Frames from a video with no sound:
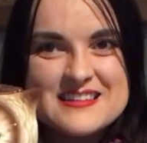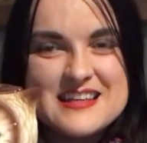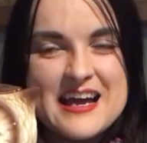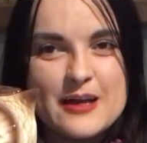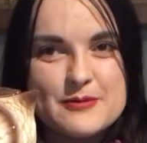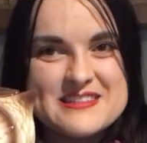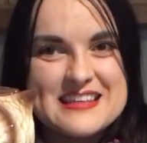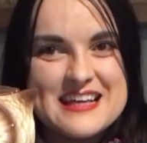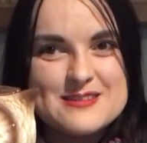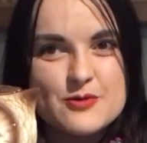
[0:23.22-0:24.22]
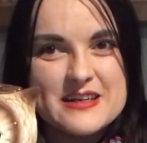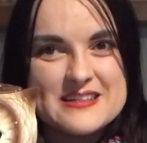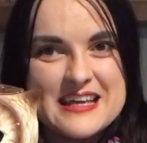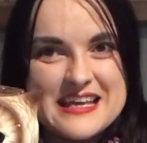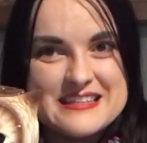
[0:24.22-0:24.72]
to help us guess what it
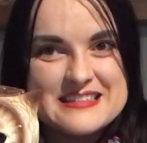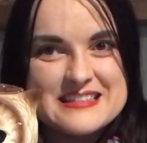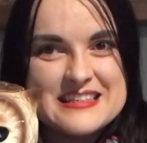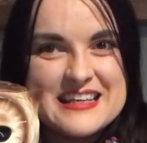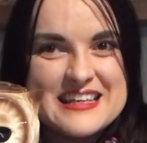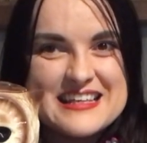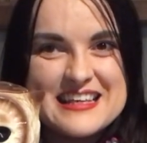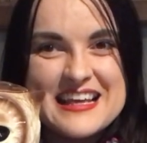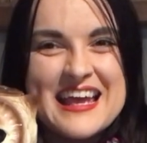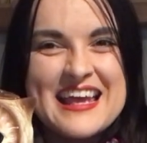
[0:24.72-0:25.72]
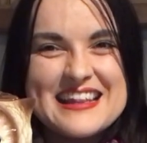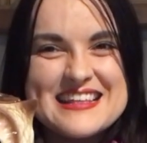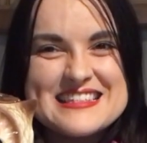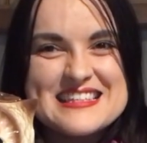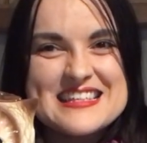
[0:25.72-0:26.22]
is.
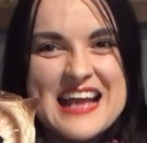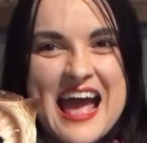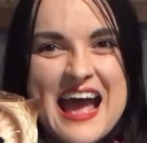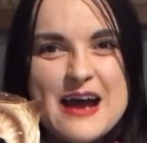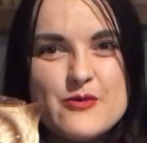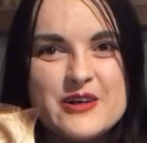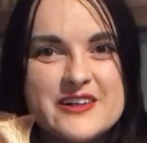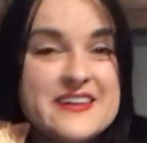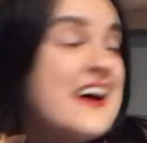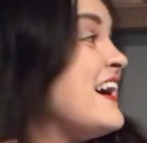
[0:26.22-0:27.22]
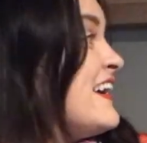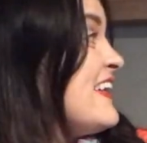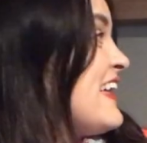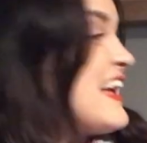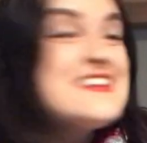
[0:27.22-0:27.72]
This is an owl,
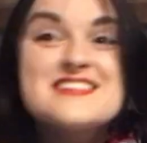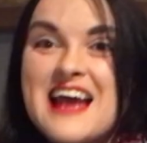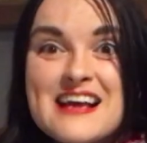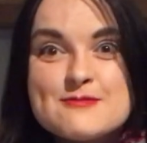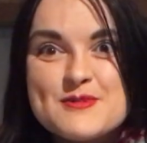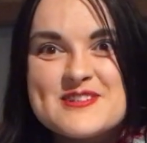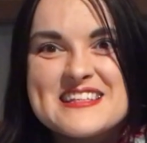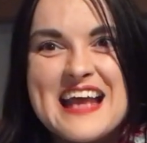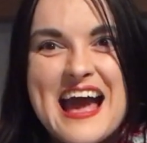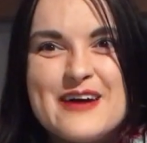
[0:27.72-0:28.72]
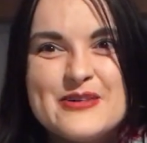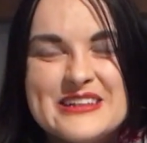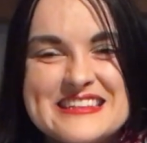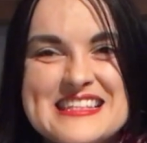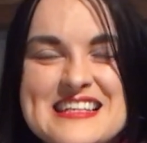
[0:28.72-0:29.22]
and Jasper's an
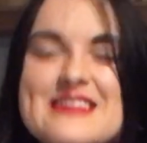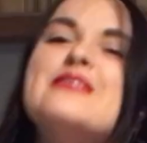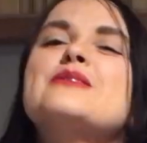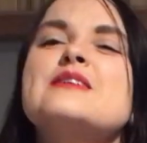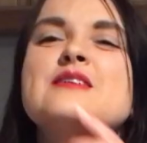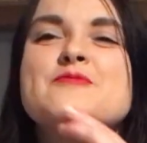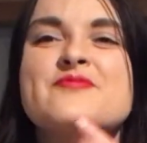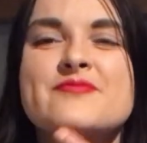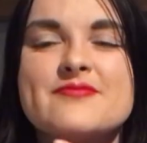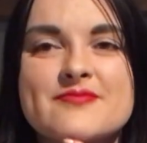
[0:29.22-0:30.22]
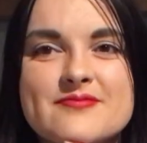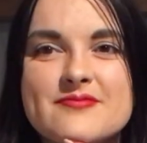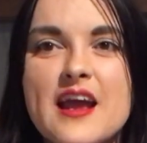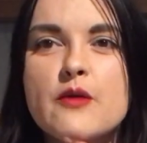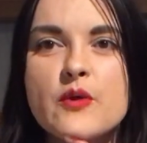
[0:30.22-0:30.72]
owl too. Hmm,
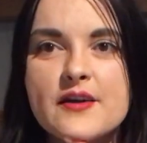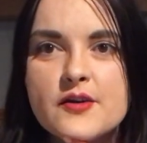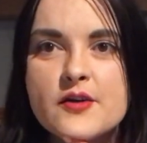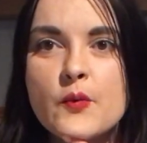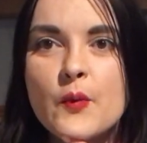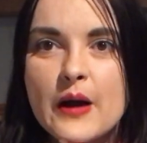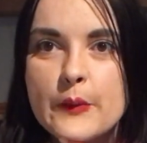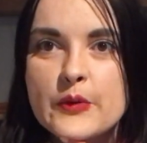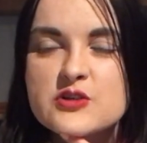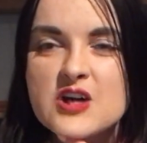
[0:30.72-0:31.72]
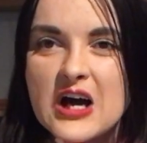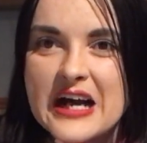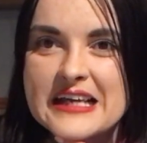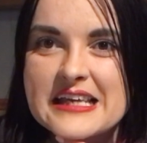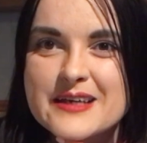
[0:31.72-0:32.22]
I wonder what we're
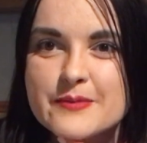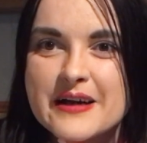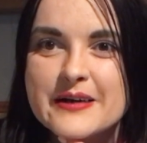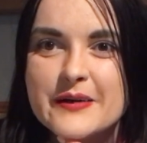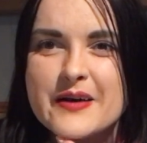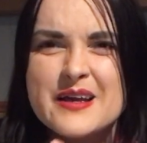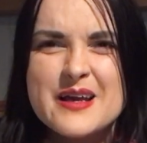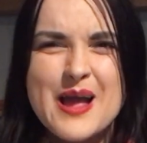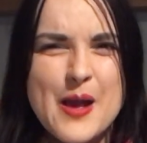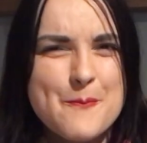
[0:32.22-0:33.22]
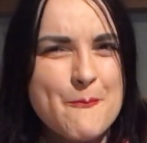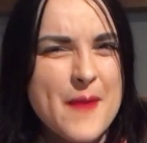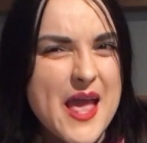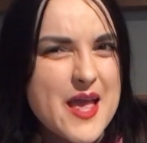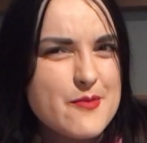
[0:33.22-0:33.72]
talking about.
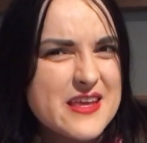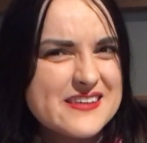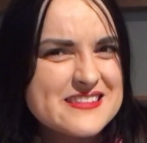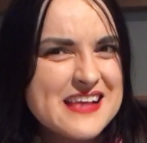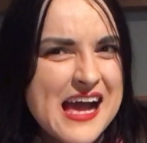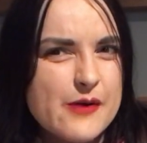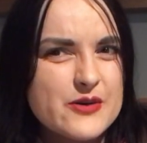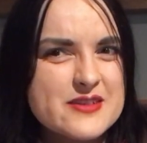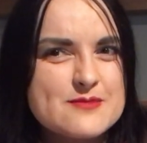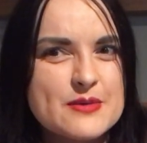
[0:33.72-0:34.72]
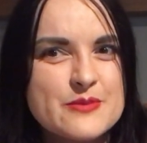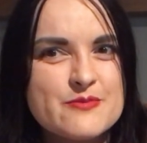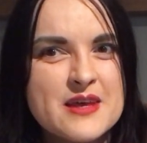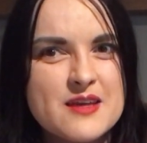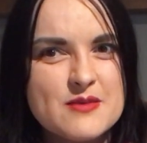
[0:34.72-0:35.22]
Maybe it's owls, but
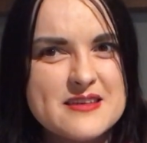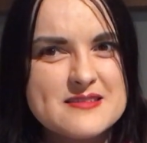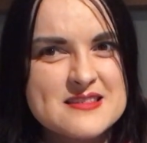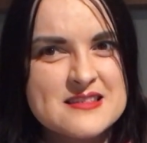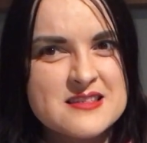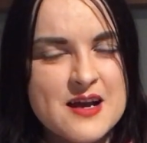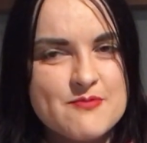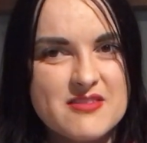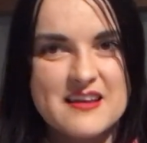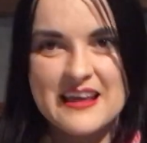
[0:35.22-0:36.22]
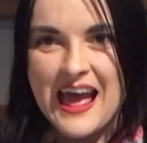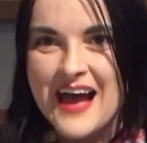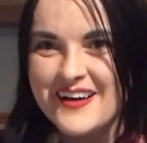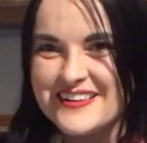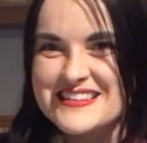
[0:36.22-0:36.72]
maybe it's something
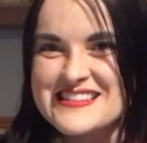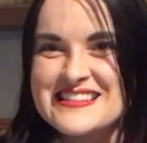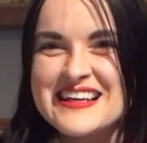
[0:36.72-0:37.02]
else.